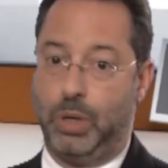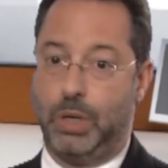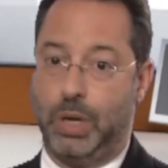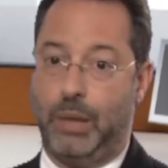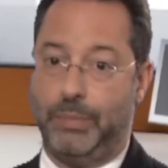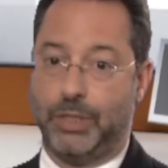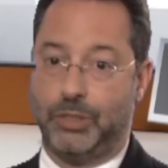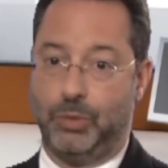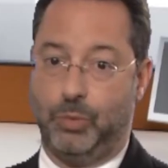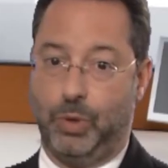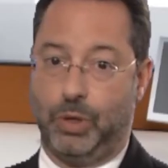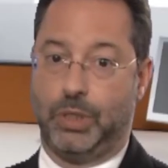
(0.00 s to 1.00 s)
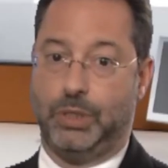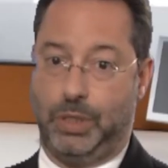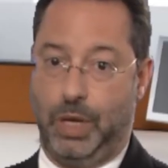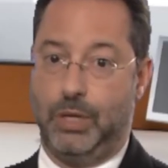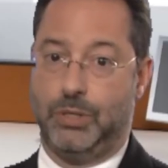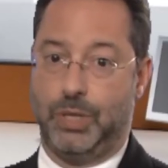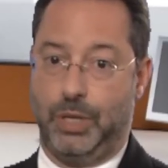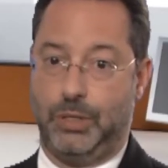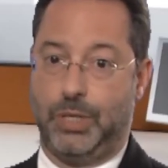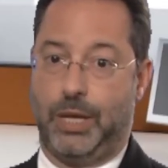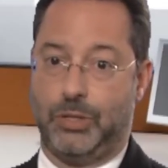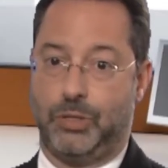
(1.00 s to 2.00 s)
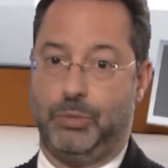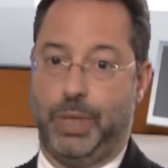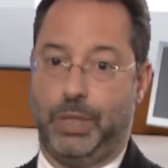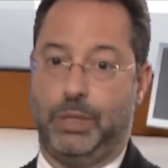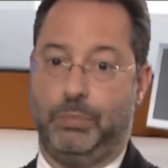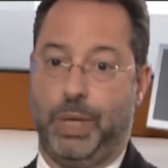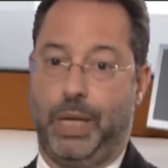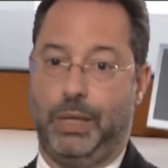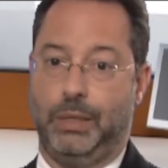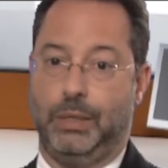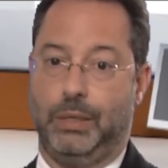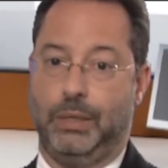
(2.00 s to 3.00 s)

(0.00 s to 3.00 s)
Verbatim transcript: ergonomics at work does exacerbate the pain.